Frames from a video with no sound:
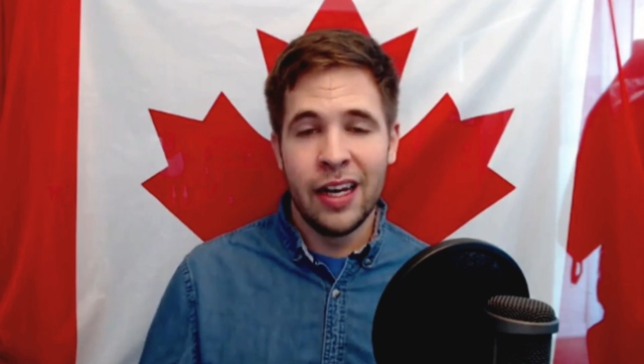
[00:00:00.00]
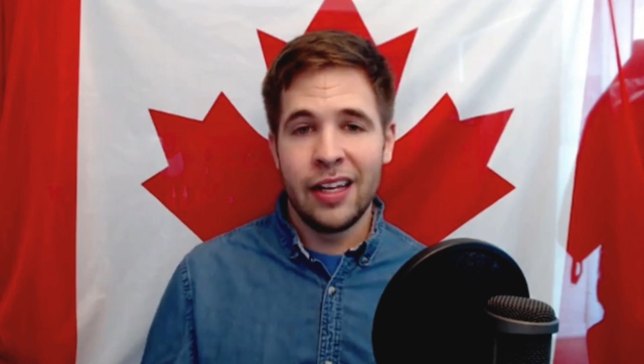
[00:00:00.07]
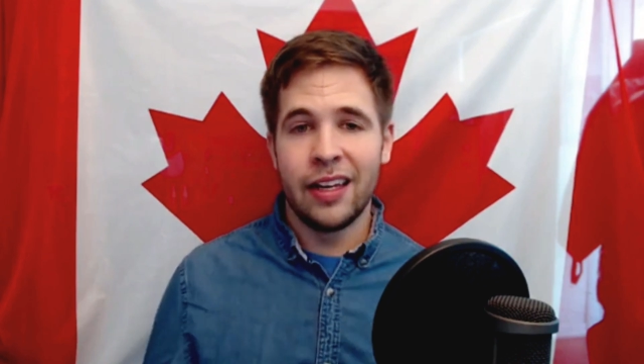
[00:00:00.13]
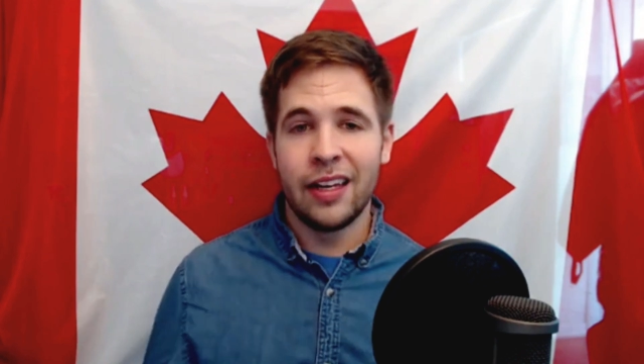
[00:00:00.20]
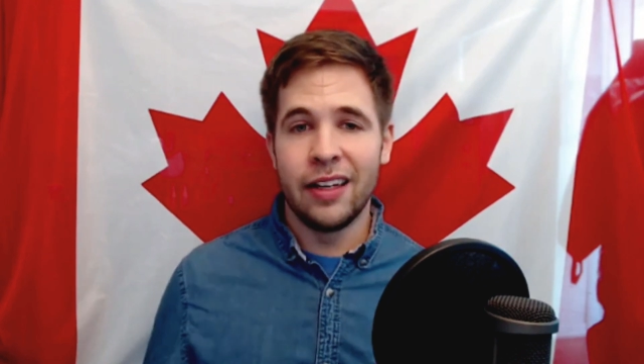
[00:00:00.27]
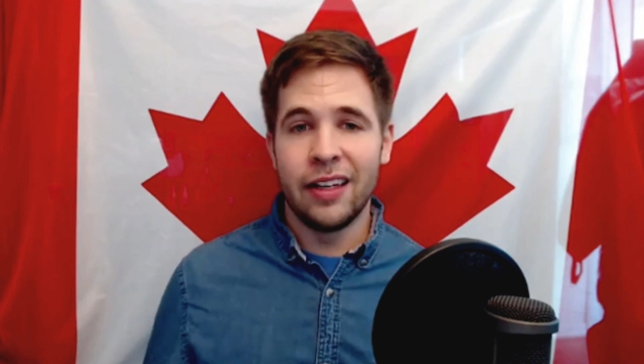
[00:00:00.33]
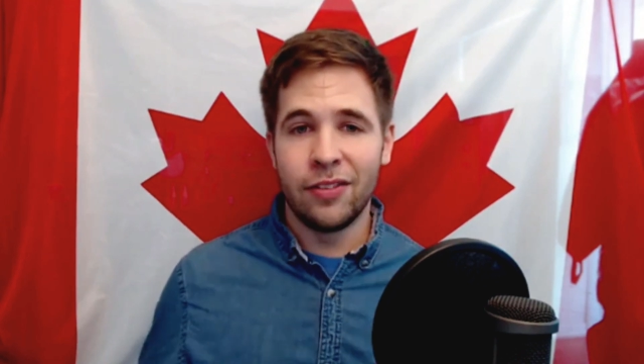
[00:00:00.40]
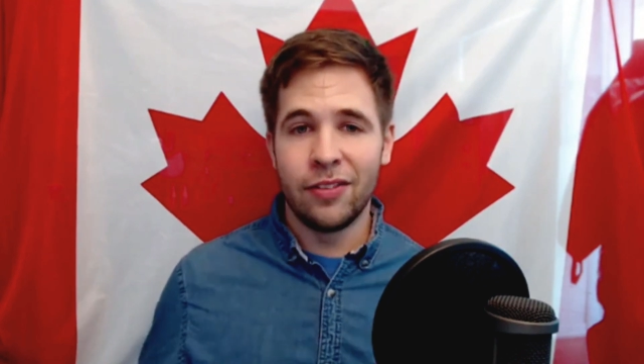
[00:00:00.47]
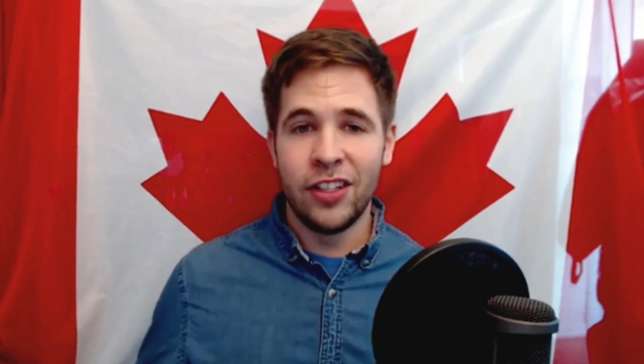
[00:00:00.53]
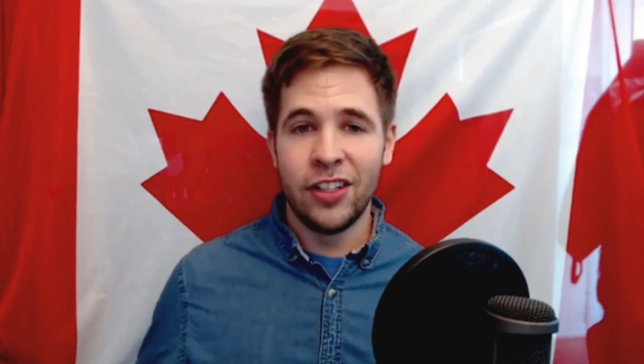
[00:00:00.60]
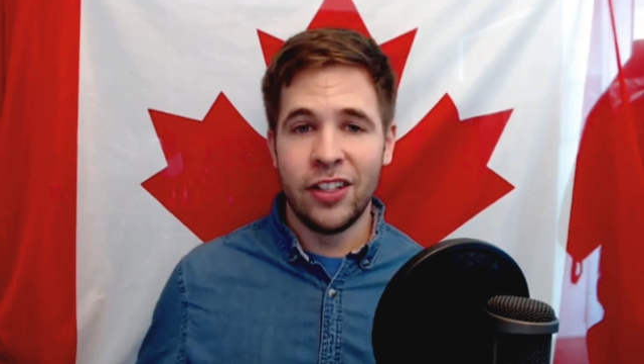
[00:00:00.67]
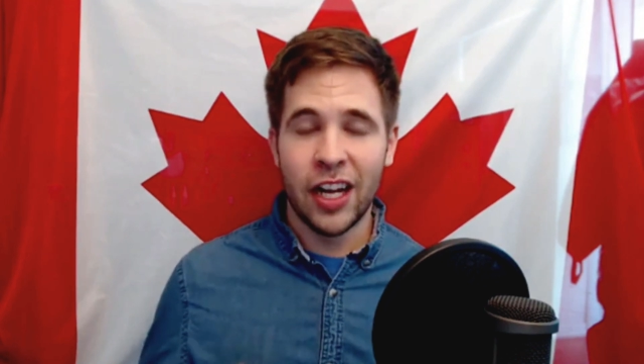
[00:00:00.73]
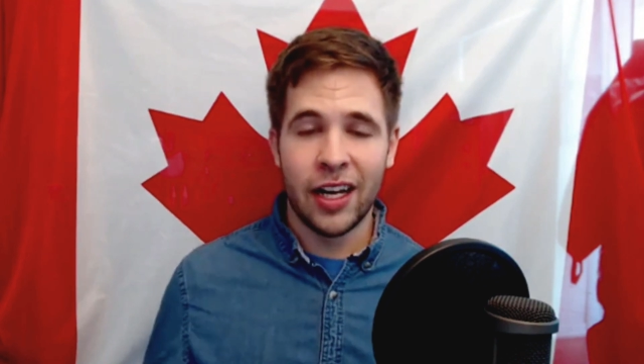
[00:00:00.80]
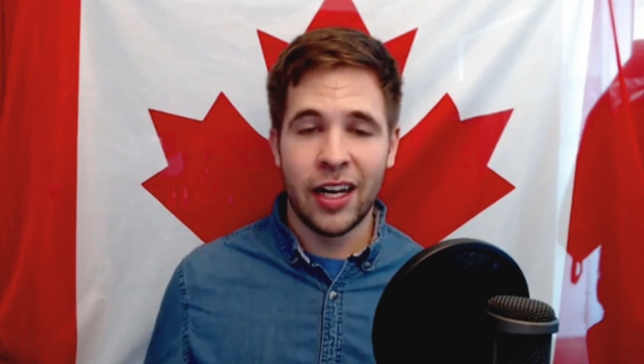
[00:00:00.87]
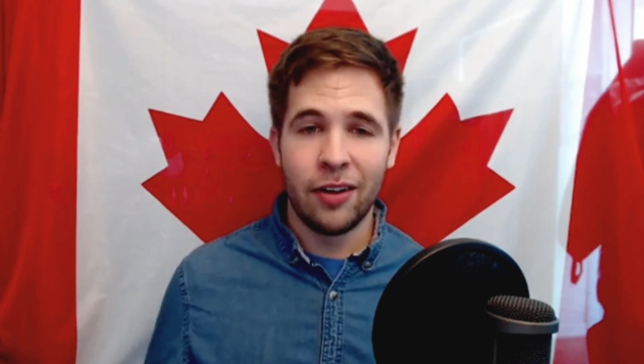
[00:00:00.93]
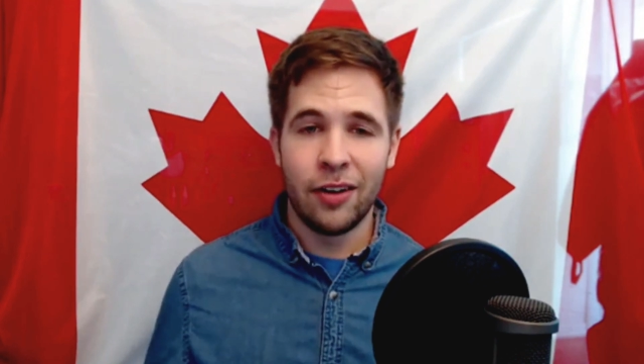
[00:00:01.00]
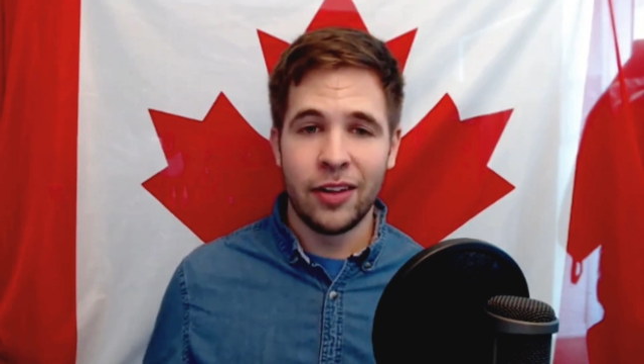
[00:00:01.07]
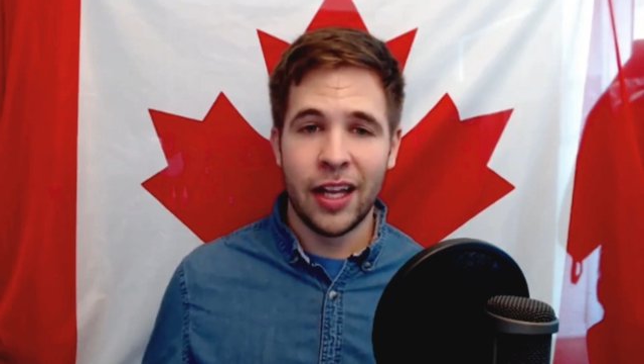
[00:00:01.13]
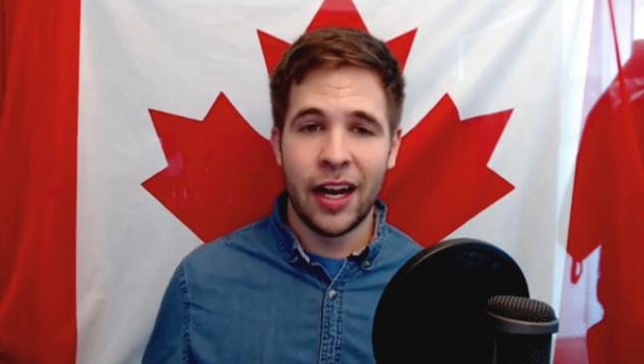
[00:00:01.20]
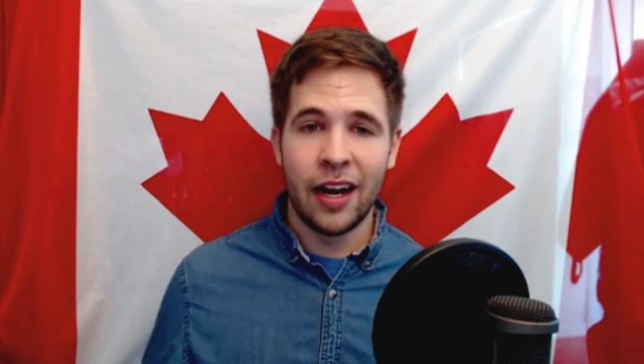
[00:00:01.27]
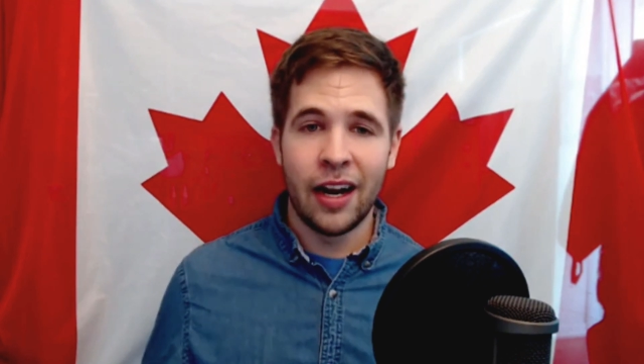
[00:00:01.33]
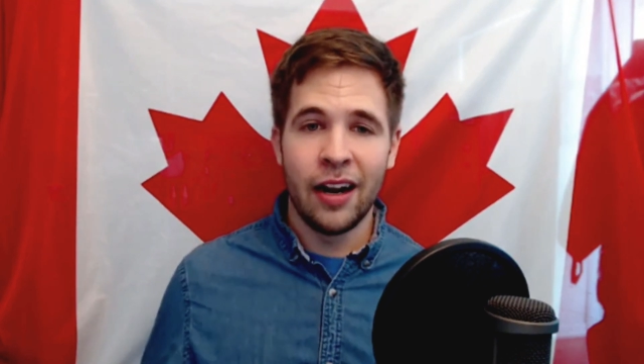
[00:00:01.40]
You can definitely check it out
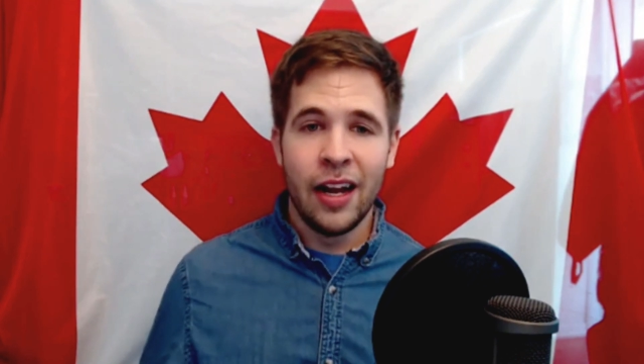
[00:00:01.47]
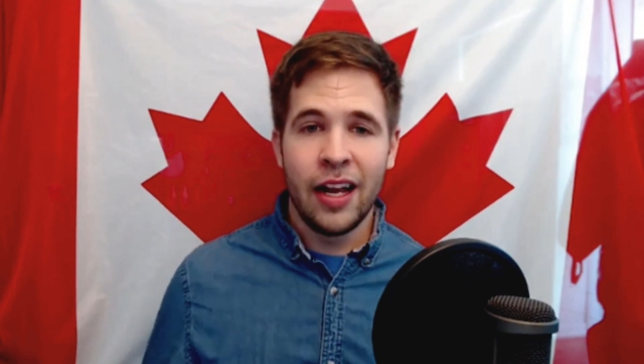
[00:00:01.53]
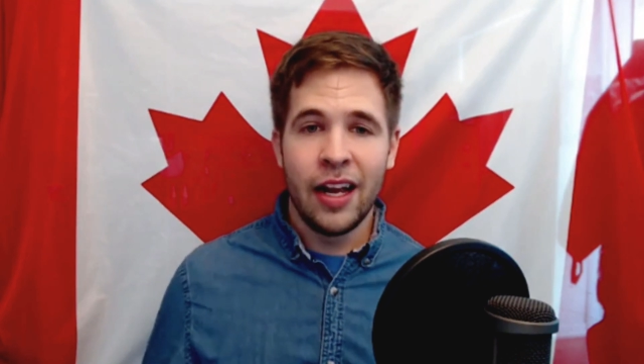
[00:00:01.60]
there.